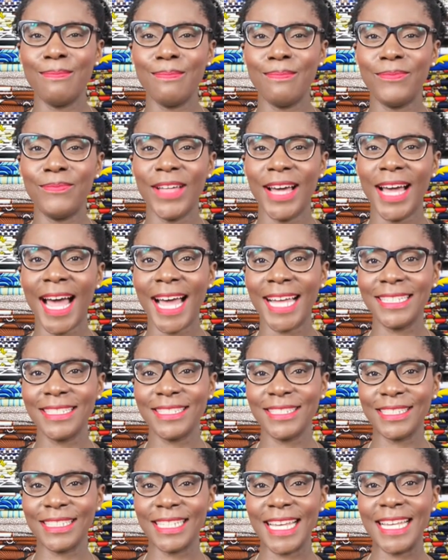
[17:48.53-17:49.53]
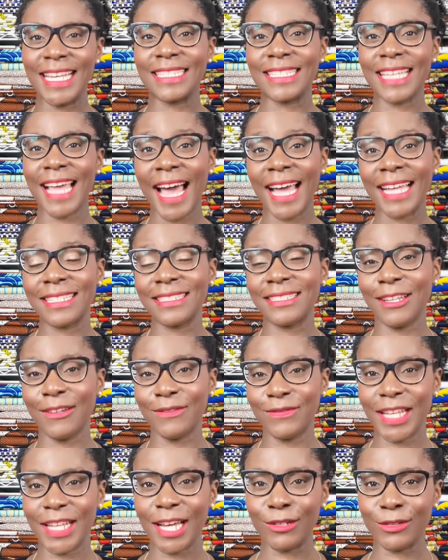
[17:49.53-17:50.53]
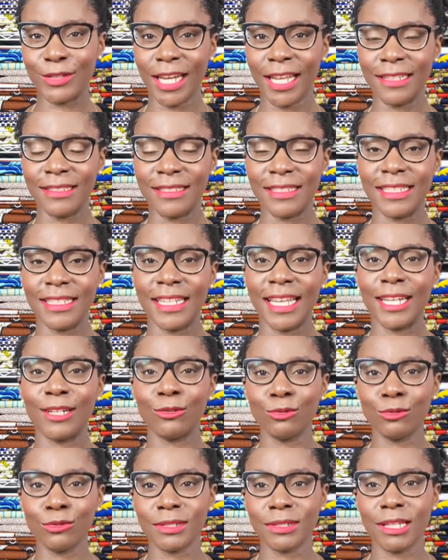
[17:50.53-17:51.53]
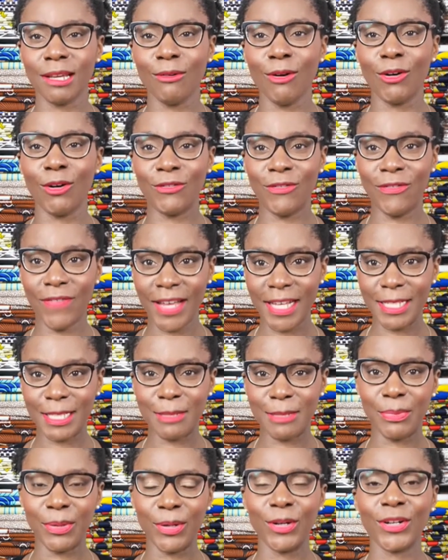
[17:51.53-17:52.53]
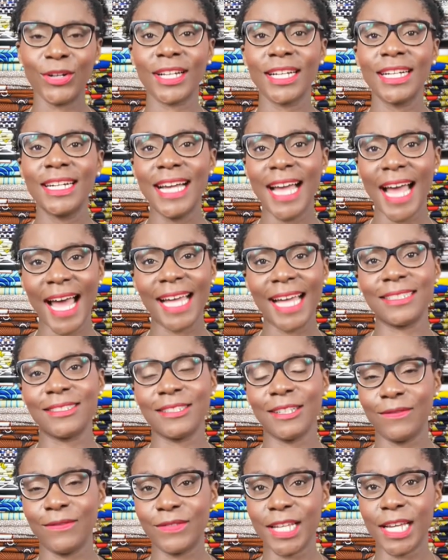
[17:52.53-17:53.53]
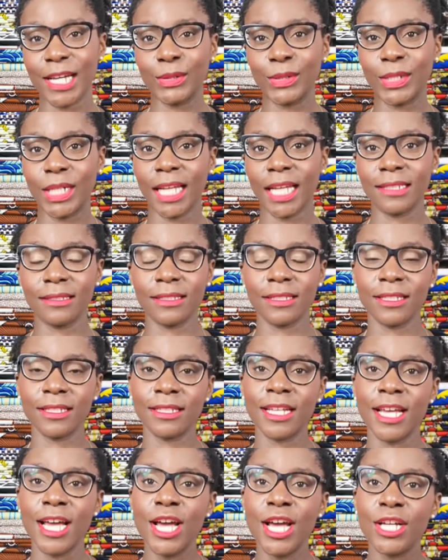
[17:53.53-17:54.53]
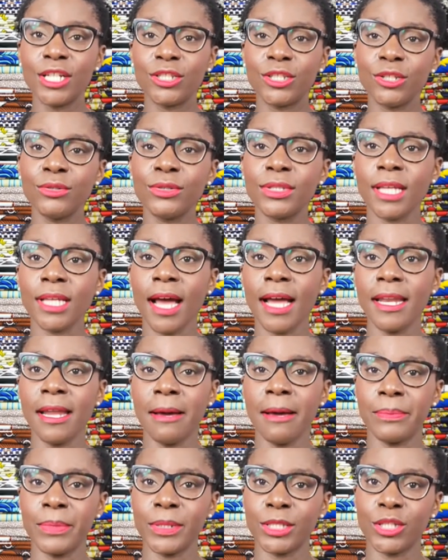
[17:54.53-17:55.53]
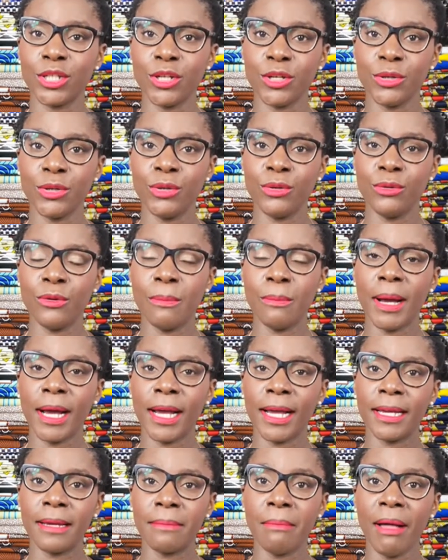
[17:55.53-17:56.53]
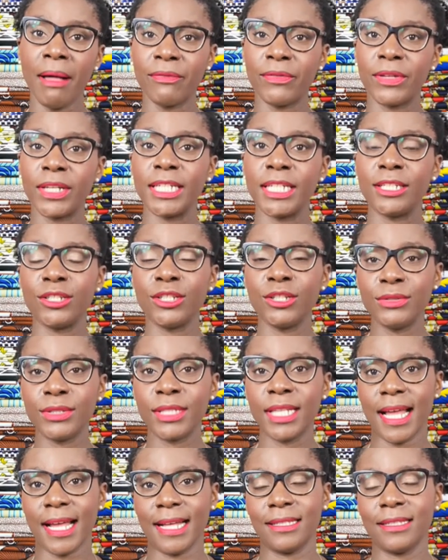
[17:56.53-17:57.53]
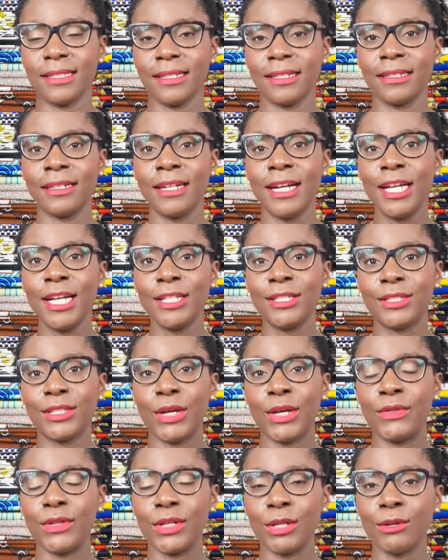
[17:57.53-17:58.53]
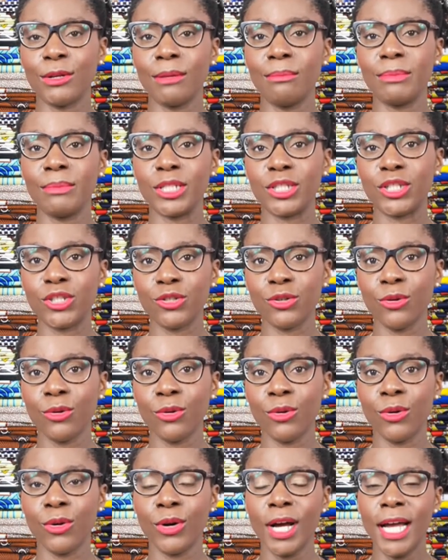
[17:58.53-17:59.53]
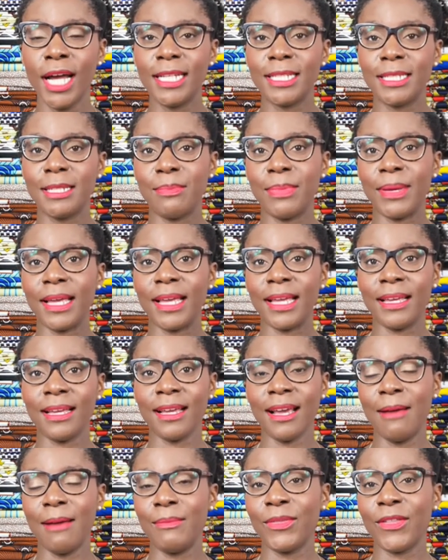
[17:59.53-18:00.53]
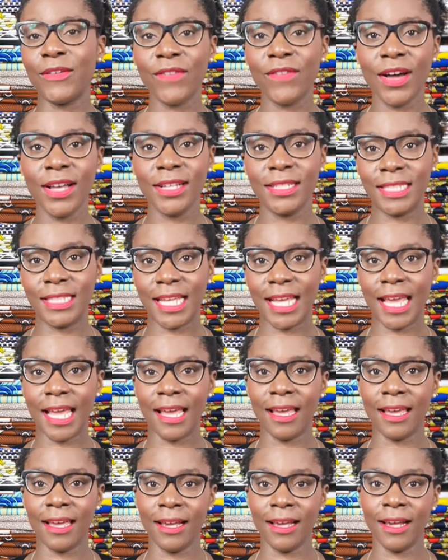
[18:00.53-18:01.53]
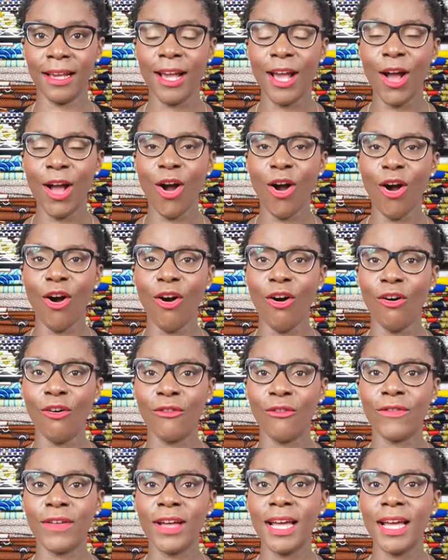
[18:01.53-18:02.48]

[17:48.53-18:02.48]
the handle is at Dovetailed London and also on Facebook at Dovetailed London. Do sign up to my monthly newsletter so that you can be sure to be um, the first to hear of